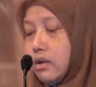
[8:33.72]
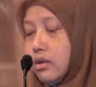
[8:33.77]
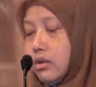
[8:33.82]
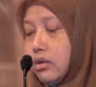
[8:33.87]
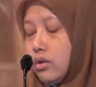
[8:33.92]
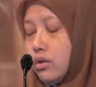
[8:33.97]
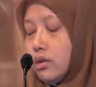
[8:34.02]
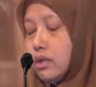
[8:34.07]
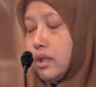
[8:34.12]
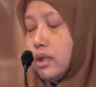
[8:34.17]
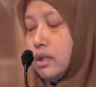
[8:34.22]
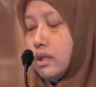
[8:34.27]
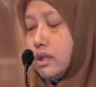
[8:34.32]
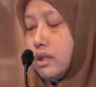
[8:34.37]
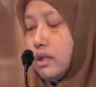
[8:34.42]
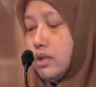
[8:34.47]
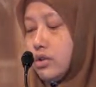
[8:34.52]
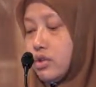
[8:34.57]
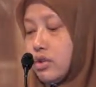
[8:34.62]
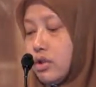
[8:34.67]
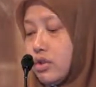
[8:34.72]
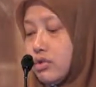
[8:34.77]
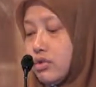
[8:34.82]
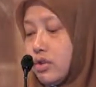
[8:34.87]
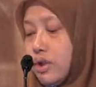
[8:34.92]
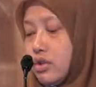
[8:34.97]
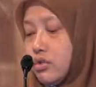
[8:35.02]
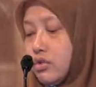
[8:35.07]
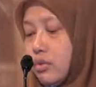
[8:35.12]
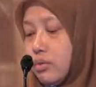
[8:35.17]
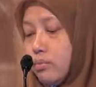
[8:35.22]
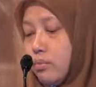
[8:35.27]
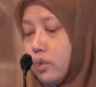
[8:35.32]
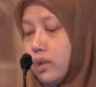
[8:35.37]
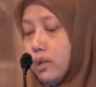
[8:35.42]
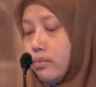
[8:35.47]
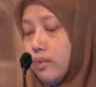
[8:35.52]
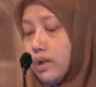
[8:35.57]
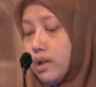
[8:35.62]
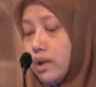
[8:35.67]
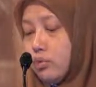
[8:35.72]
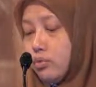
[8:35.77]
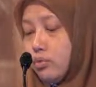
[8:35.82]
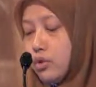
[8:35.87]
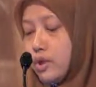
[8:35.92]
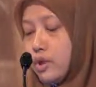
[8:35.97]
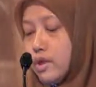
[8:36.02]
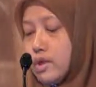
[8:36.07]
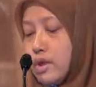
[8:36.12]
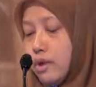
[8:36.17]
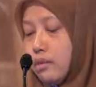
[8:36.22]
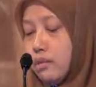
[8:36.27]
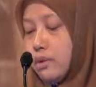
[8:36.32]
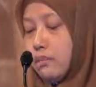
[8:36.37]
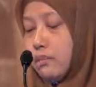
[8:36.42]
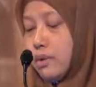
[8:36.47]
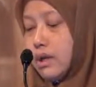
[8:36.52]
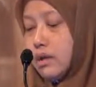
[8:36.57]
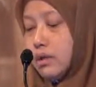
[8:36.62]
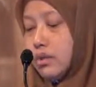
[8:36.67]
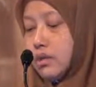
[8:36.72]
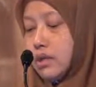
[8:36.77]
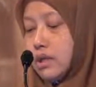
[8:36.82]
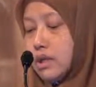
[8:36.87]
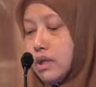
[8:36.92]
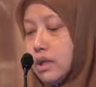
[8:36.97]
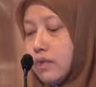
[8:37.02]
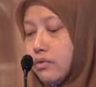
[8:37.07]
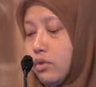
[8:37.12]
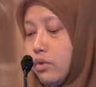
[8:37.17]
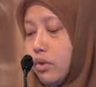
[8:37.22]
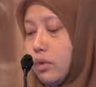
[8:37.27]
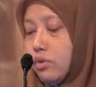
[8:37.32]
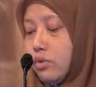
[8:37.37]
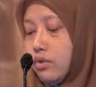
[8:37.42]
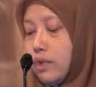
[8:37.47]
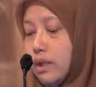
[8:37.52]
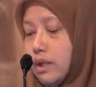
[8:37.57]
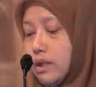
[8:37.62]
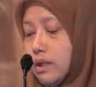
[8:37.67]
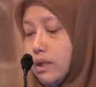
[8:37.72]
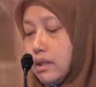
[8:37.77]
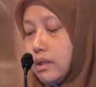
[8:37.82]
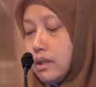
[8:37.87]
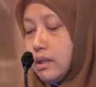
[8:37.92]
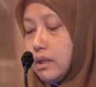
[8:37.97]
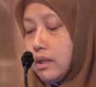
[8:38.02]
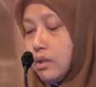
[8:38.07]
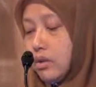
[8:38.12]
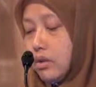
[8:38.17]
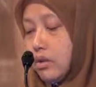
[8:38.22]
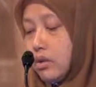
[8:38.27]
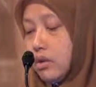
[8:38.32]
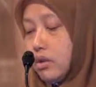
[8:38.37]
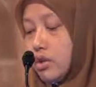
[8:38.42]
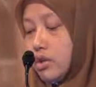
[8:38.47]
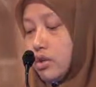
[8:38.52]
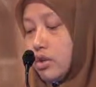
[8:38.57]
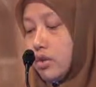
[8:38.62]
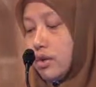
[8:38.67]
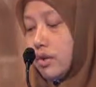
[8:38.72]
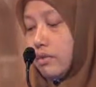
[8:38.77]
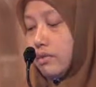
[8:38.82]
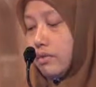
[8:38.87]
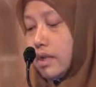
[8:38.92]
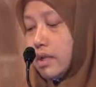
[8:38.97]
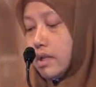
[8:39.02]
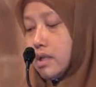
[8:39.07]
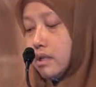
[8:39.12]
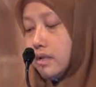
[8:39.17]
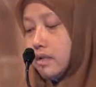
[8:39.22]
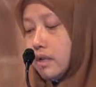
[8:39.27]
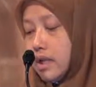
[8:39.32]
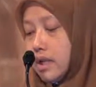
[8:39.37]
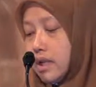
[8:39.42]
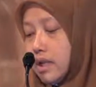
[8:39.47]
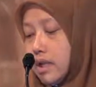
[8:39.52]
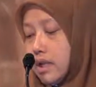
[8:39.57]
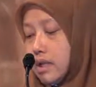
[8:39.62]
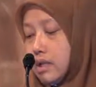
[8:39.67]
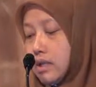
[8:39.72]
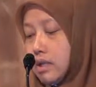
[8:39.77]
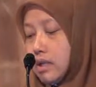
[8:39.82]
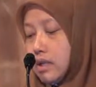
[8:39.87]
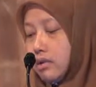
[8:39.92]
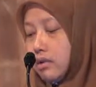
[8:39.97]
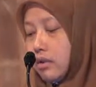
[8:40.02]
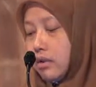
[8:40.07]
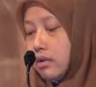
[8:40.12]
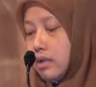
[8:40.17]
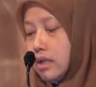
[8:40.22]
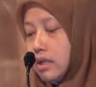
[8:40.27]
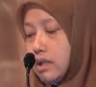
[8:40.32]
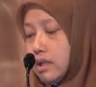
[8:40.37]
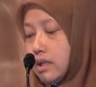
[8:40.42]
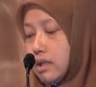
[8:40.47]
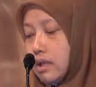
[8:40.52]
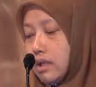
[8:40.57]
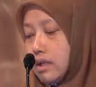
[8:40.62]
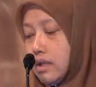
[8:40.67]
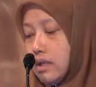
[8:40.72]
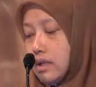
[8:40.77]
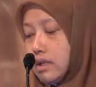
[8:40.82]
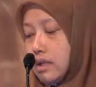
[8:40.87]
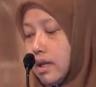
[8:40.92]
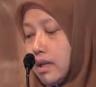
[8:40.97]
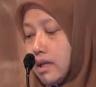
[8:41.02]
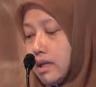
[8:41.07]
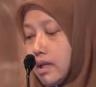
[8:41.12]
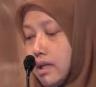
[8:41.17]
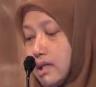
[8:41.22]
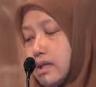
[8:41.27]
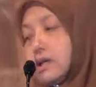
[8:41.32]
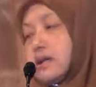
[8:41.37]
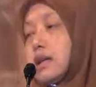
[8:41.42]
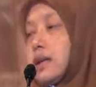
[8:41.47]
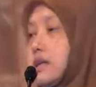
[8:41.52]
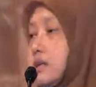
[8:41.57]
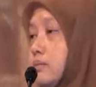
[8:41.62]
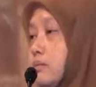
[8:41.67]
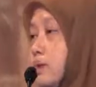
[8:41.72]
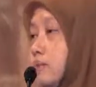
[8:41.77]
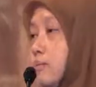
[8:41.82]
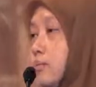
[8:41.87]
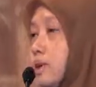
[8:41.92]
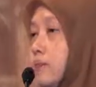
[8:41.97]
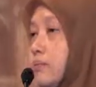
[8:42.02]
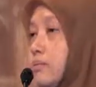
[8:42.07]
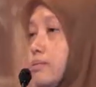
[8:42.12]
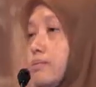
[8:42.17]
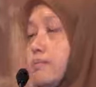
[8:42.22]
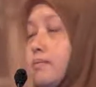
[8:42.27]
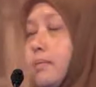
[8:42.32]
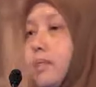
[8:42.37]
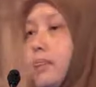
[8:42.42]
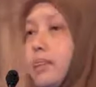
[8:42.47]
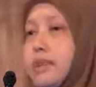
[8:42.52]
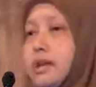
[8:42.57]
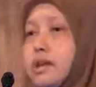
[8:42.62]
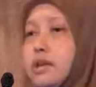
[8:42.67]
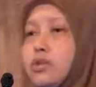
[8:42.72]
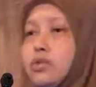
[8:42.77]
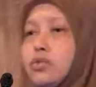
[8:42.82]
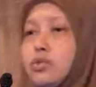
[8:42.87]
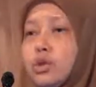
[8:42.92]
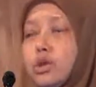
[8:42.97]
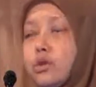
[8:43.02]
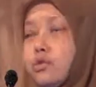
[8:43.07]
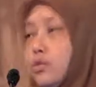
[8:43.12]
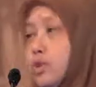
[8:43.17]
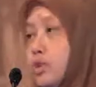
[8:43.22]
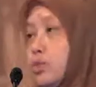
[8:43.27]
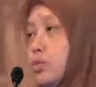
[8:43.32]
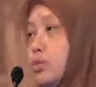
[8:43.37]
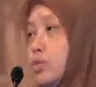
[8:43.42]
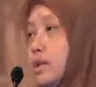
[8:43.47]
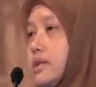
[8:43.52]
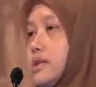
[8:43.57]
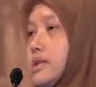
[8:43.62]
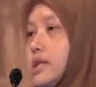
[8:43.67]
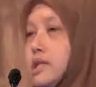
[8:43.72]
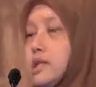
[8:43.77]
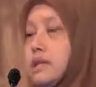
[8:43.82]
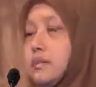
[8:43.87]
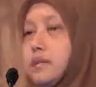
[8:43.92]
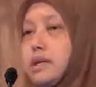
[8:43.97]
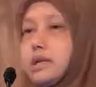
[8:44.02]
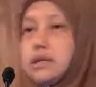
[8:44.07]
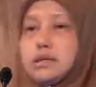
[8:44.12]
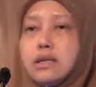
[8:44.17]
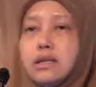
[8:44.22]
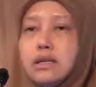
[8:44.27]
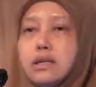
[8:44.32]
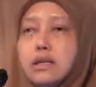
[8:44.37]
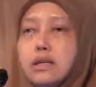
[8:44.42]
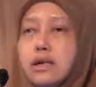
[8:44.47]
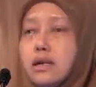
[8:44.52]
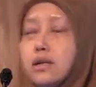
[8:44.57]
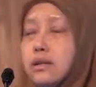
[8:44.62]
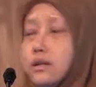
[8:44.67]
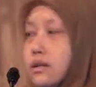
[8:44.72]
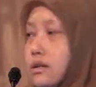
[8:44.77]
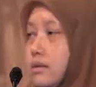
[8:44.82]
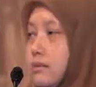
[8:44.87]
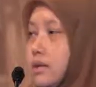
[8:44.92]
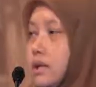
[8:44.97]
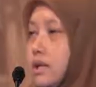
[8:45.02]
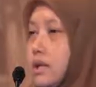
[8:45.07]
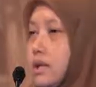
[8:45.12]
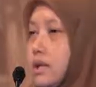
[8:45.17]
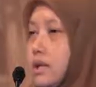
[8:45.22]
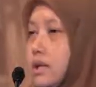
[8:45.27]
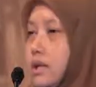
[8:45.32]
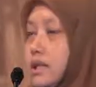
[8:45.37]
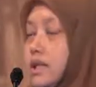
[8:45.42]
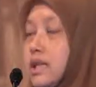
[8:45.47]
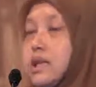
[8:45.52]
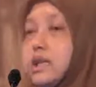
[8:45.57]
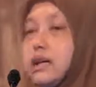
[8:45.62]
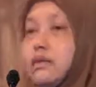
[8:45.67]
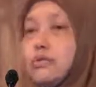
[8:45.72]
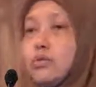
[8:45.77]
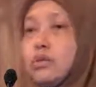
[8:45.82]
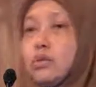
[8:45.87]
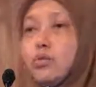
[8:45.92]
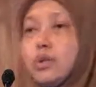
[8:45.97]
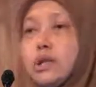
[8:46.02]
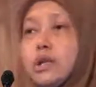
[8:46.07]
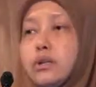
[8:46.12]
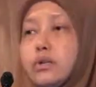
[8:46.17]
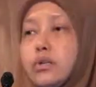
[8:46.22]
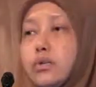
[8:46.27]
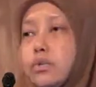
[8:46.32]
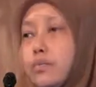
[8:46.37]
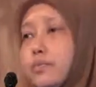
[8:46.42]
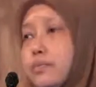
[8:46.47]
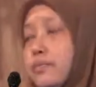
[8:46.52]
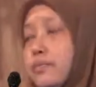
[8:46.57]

or the Internal Sharia Advisory Board of Labuan Islamic Bank or Takaful Operator or a Sharia Advisor of any entity regulated under this Act as the case may be. So if you set up, let's say, a Takaful window,